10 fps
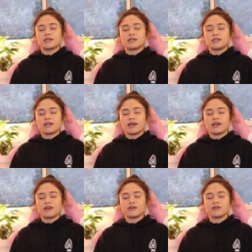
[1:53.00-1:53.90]

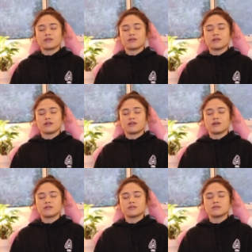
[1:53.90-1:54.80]
Inhale through your
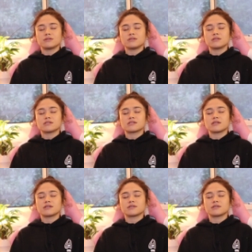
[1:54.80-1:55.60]
nose.